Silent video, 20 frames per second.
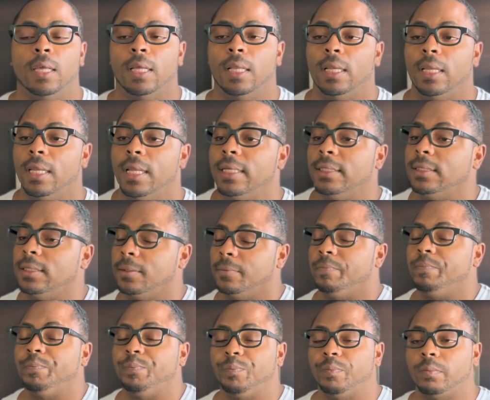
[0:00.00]
Listen,
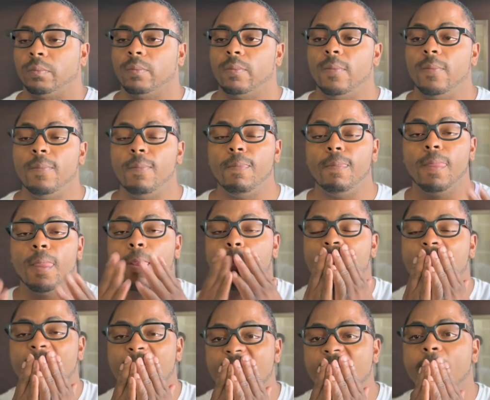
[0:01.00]

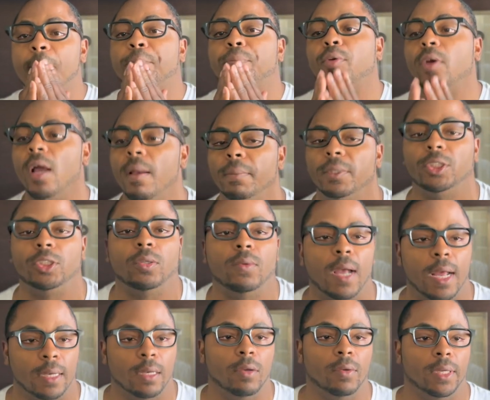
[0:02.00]
I promise you I
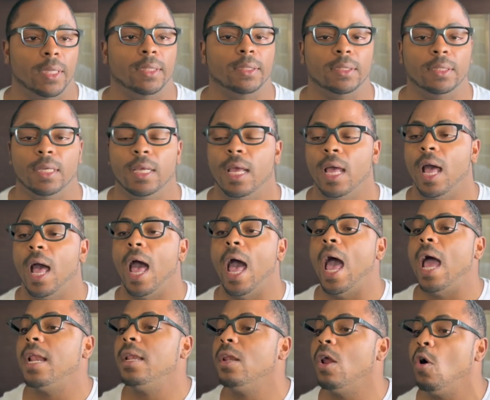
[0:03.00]
know this. I
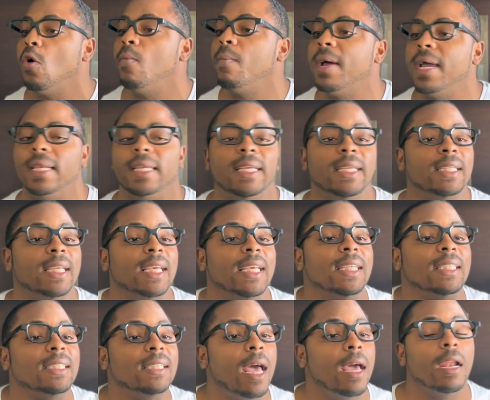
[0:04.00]
know money is
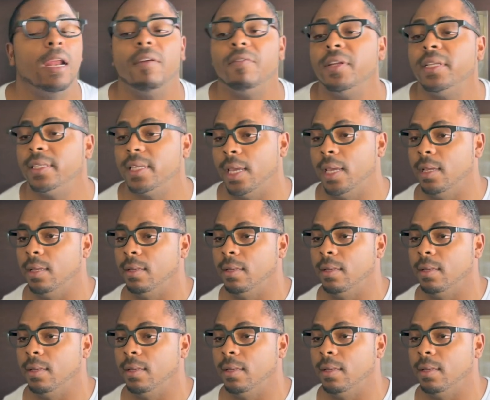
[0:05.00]
not everything.